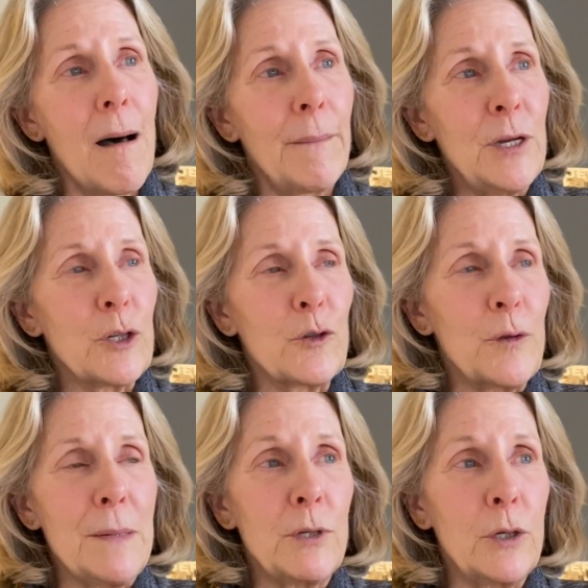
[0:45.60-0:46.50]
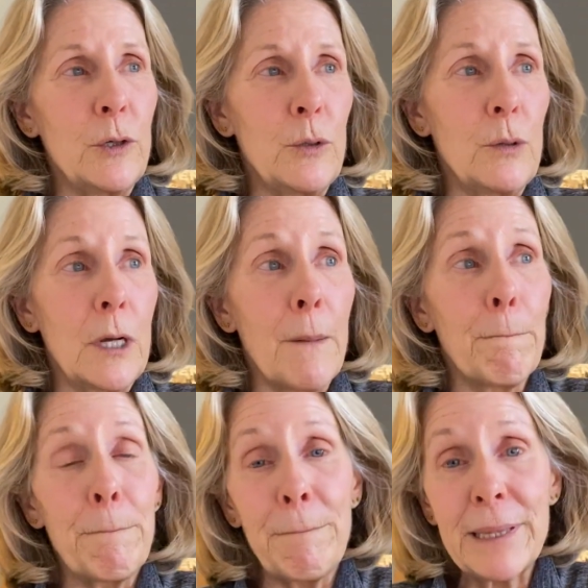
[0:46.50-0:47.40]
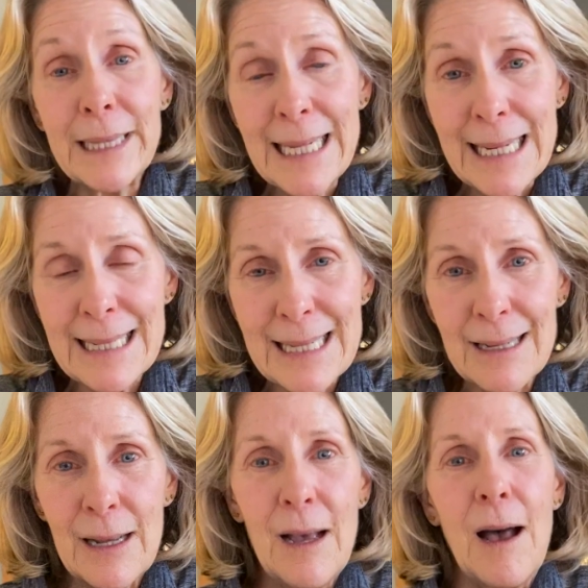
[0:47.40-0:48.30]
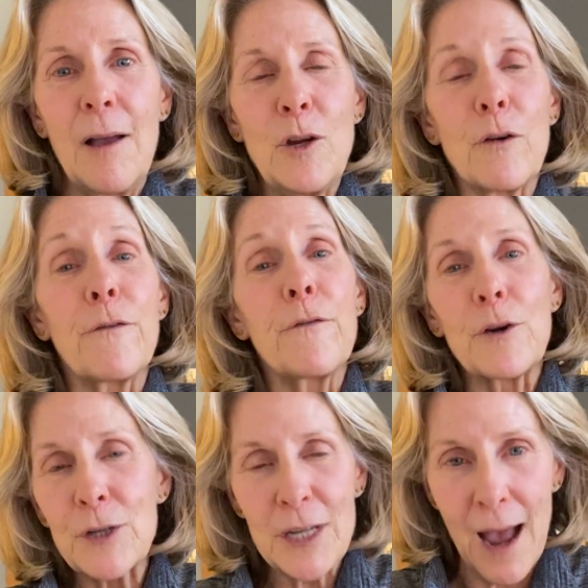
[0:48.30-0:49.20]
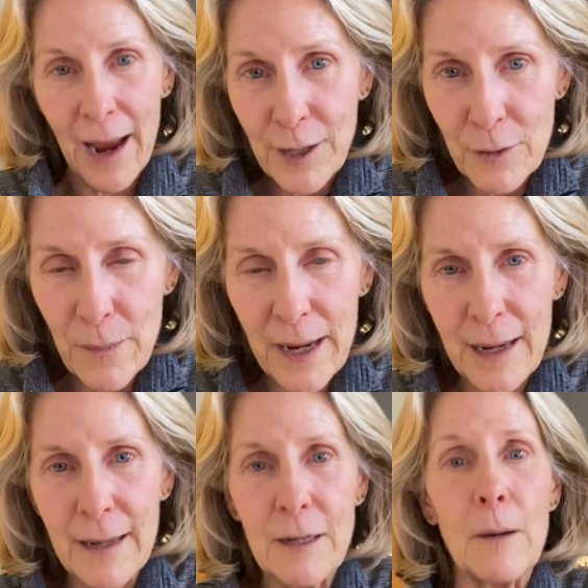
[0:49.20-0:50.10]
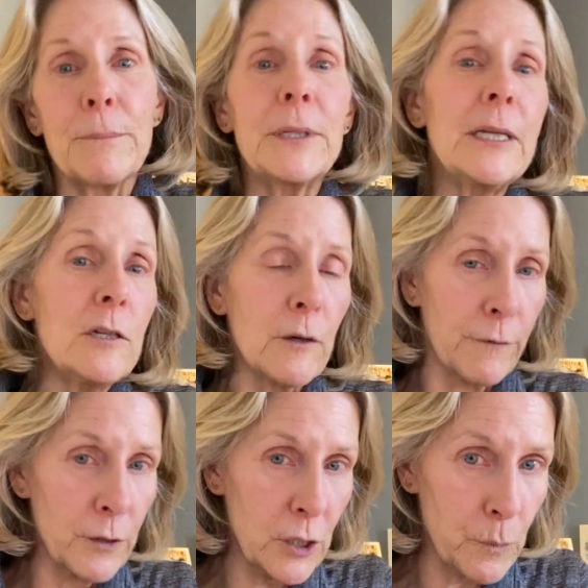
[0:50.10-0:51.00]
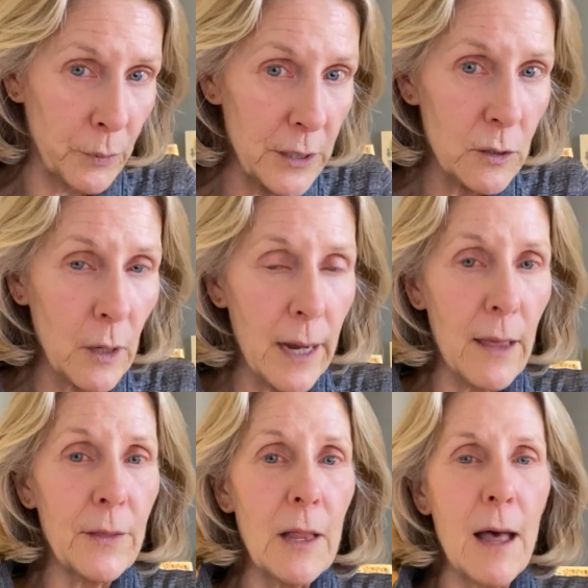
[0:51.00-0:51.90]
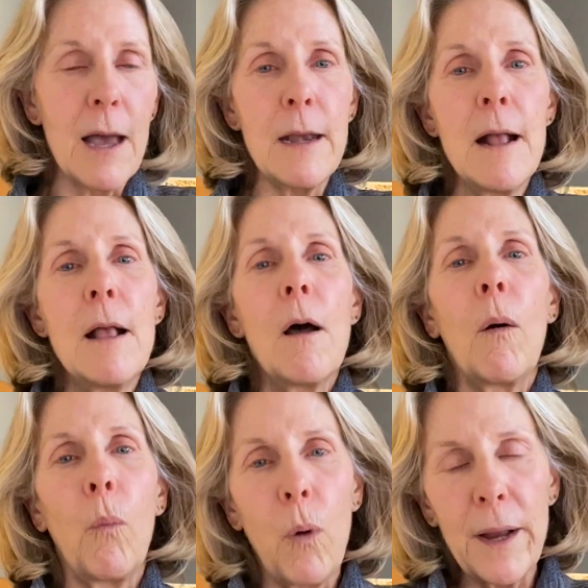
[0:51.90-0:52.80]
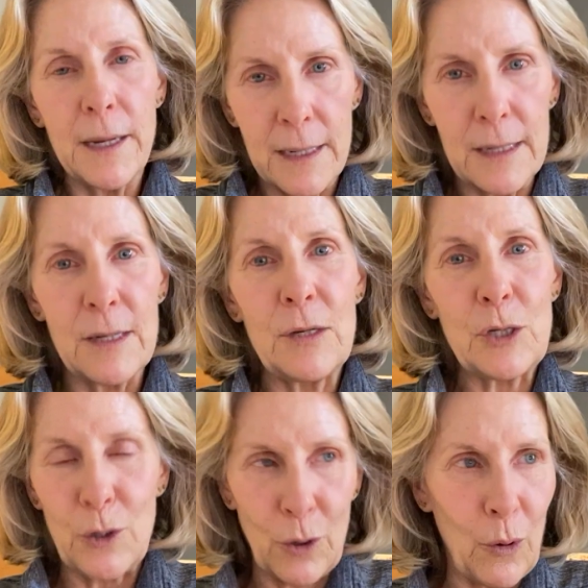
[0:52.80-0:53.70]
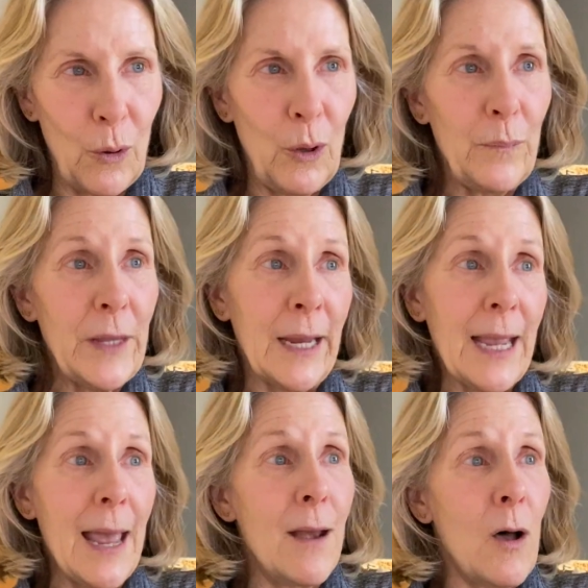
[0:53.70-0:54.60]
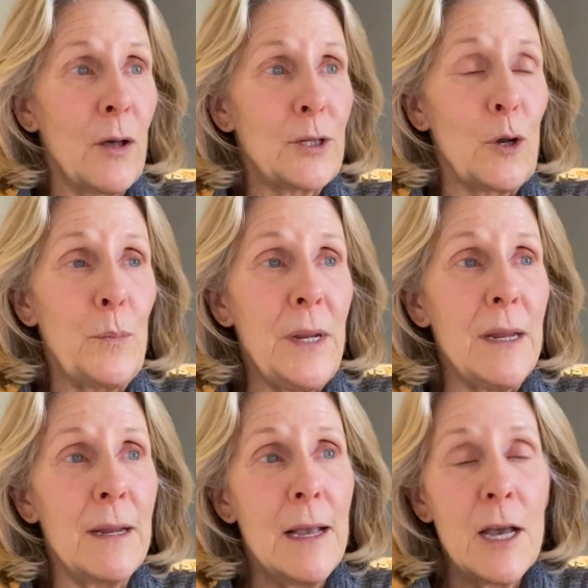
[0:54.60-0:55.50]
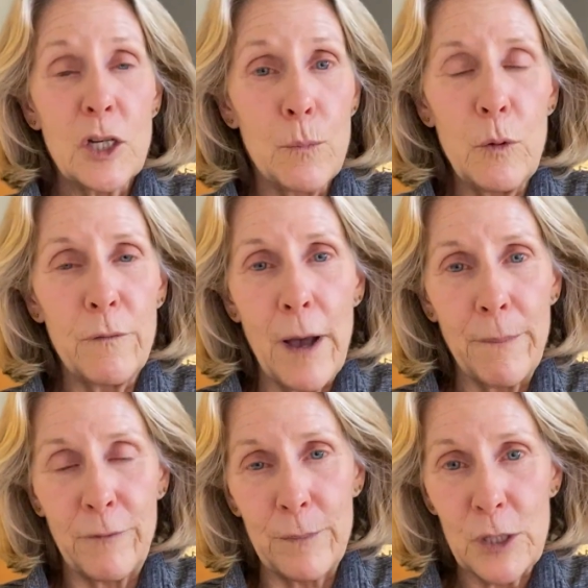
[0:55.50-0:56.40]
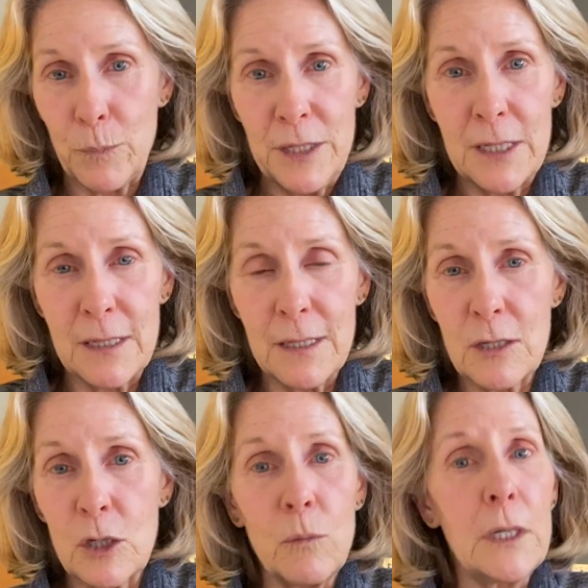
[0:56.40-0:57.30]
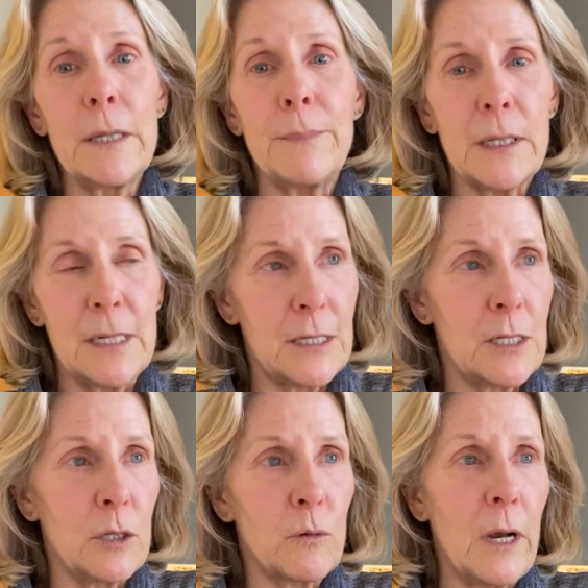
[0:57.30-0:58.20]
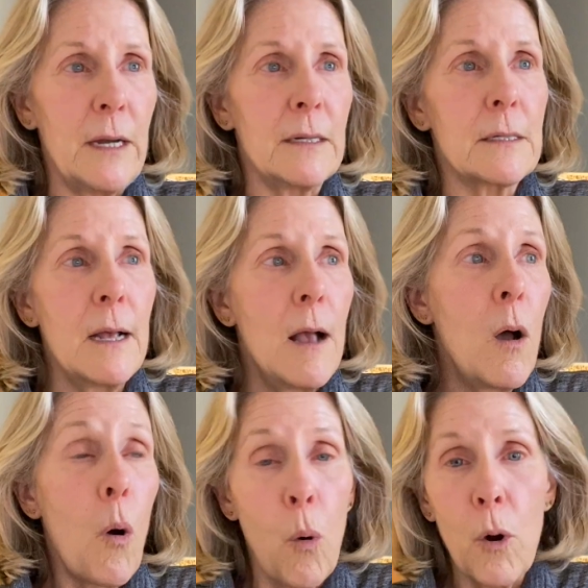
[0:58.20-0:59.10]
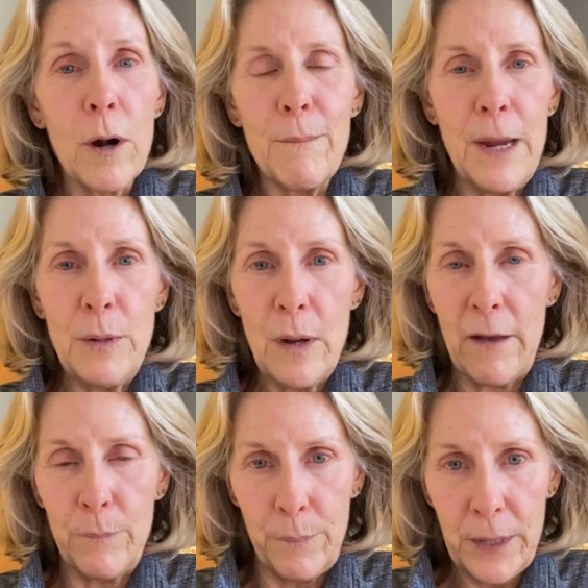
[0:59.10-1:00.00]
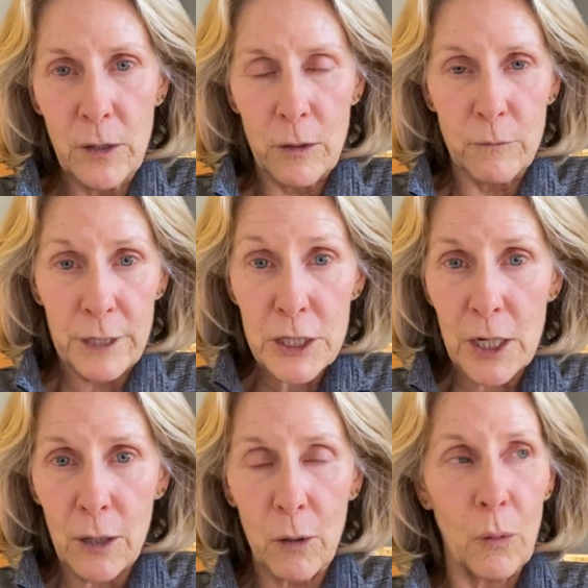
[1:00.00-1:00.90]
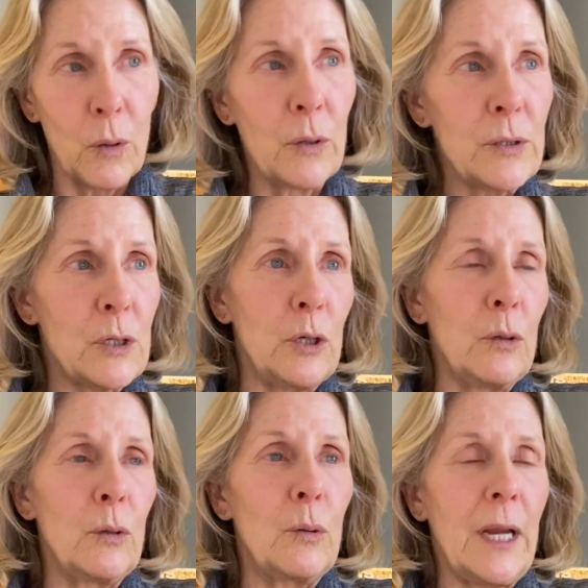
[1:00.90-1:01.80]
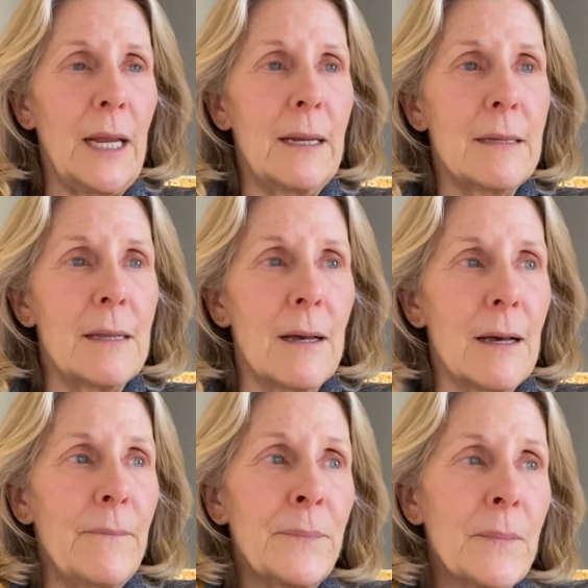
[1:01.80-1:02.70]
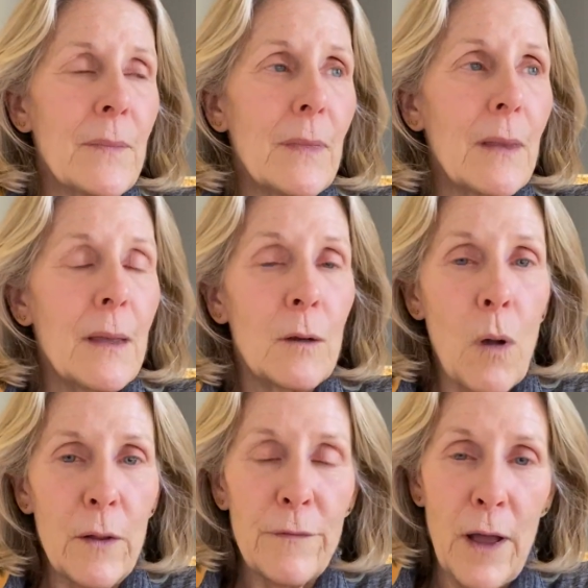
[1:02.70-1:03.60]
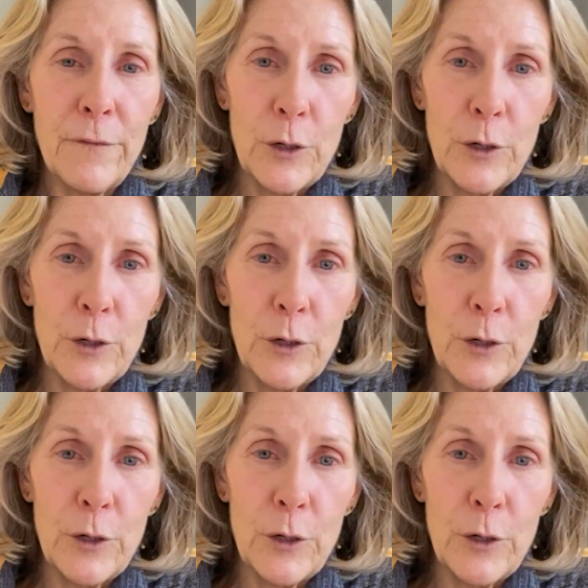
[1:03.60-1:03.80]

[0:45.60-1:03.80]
Is your dream to complete your first Ironman, complete your first sprint triathlon? What is your goal? It can also be to move up from a sprint distance to an Olympic distance race. Or maybe you have bigger reaching goals to qualify for